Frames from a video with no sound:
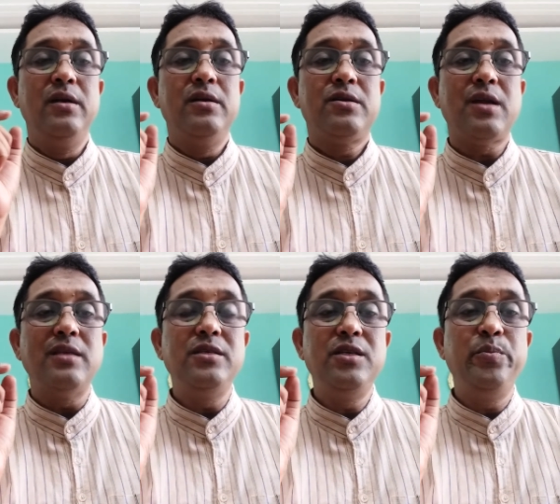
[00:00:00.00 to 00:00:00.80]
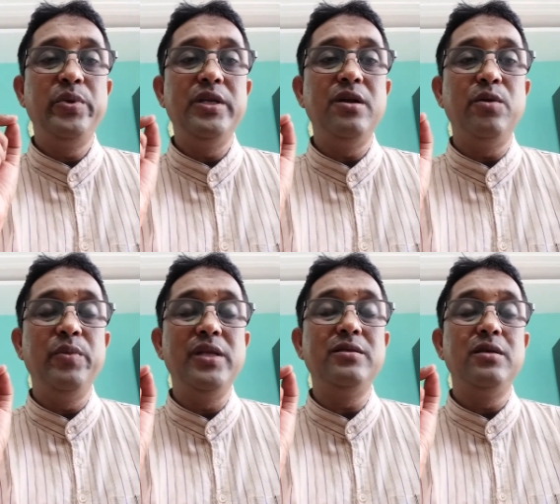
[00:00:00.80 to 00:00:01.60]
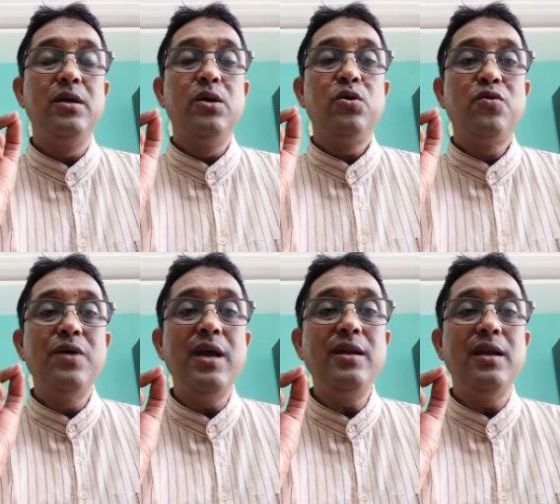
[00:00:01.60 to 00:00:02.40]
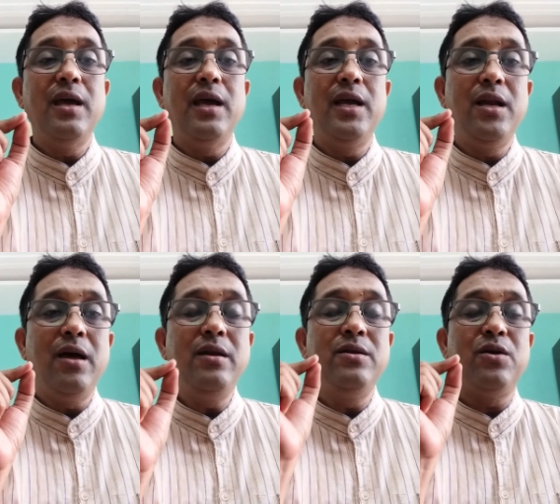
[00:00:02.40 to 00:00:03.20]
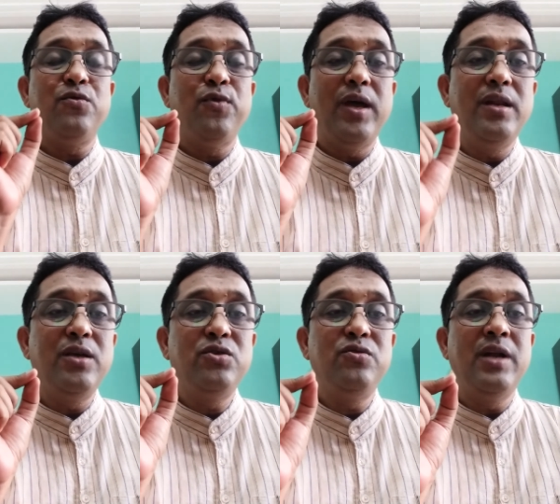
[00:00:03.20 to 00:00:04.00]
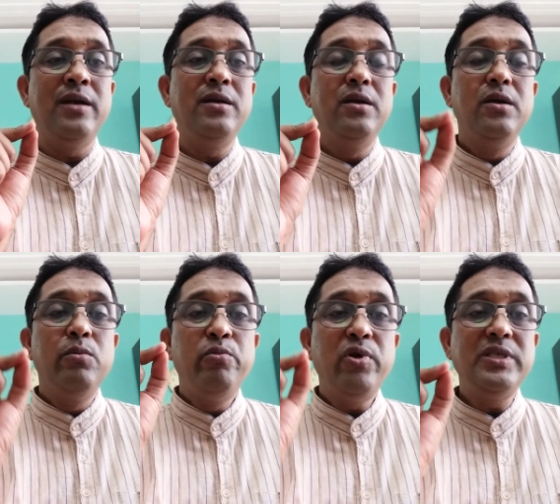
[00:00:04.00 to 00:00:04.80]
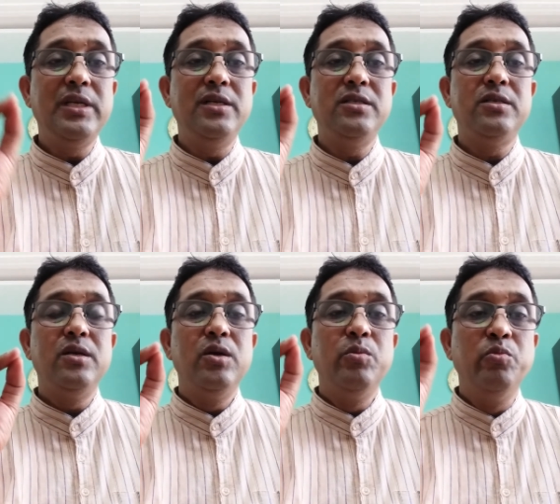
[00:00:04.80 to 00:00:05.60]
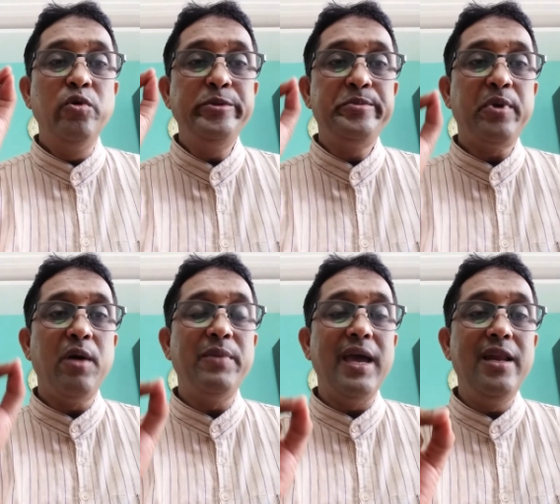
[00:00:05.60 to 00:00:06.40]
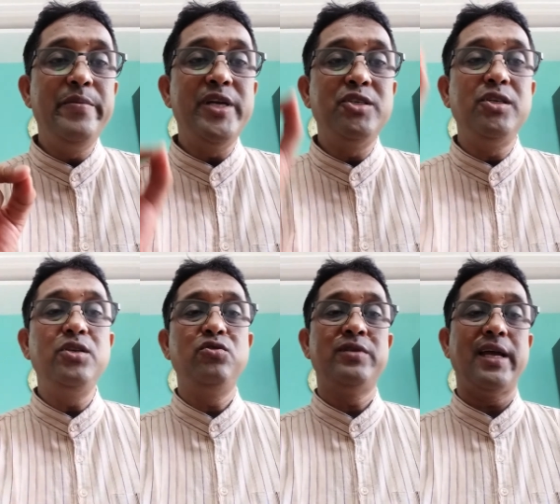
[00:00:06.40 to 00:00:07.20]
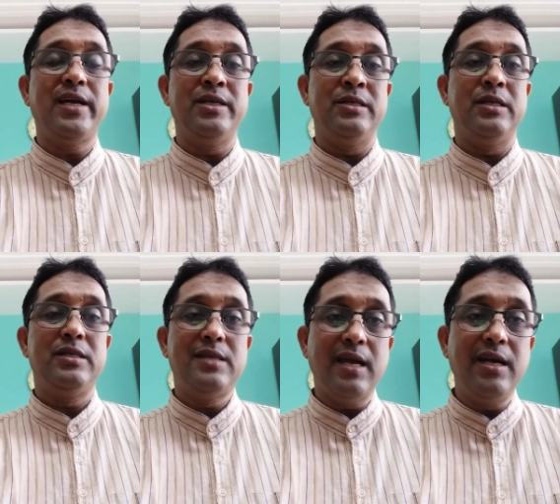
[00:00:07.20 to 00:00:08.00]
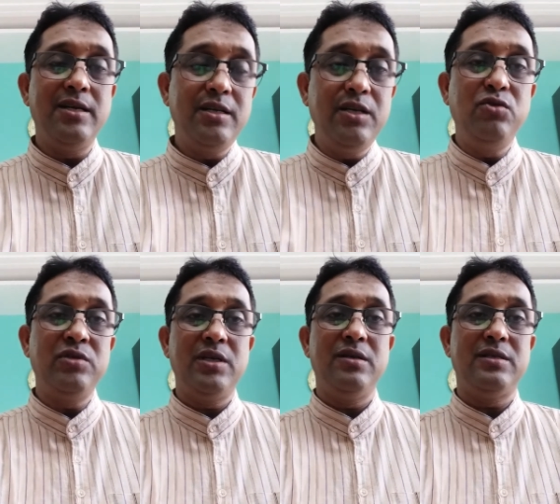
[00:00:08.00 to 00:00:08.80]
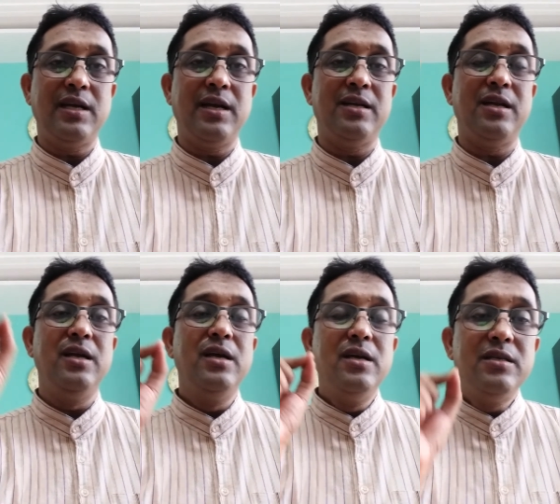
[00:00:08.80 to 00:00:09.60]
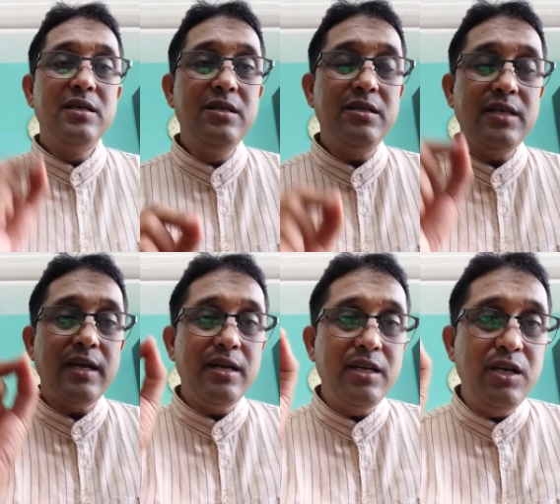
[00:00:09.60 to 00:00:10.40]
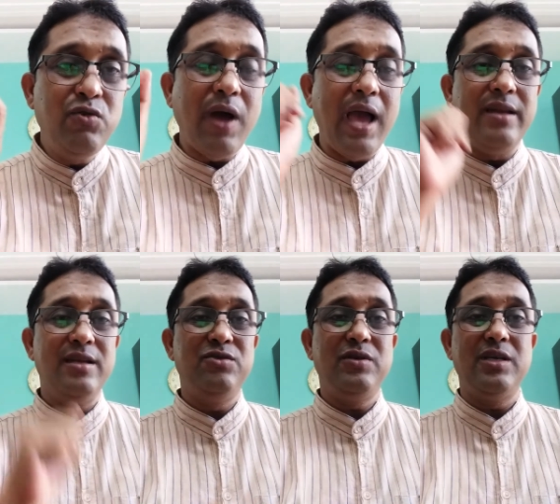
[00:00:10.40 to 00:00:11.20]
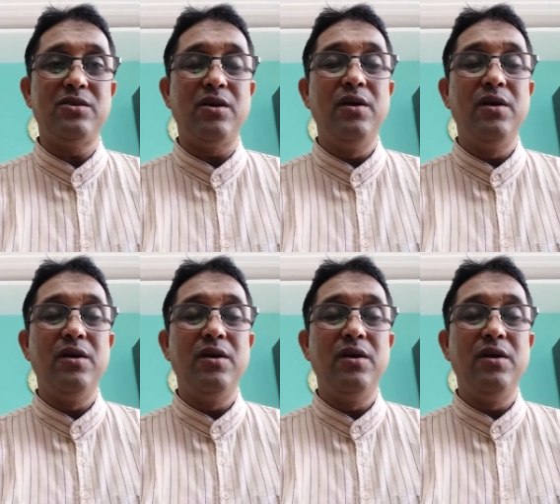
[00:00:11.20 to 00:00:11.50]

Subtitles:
Transitive period means when a learner, when a student proceeds, moves from elementary to secondary, secondary to senior secondary, senior secondary to higher education.